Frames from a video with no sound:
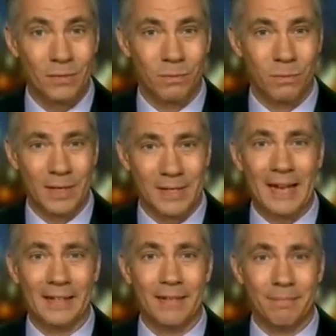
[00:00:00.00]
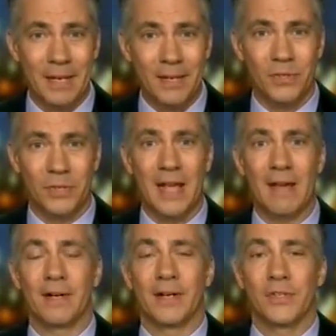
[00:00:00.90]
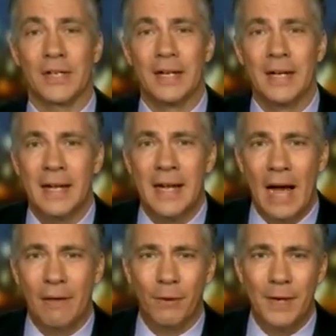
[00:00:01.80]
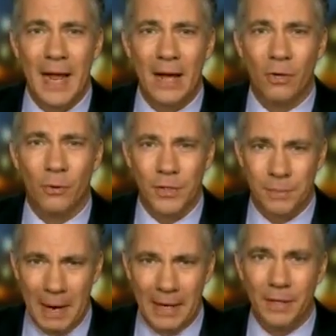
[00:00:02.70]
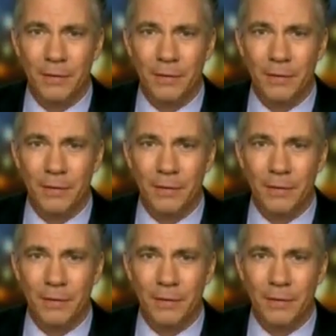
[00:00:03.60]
What exactly is the evidence? Out front now, Chris Mellon, the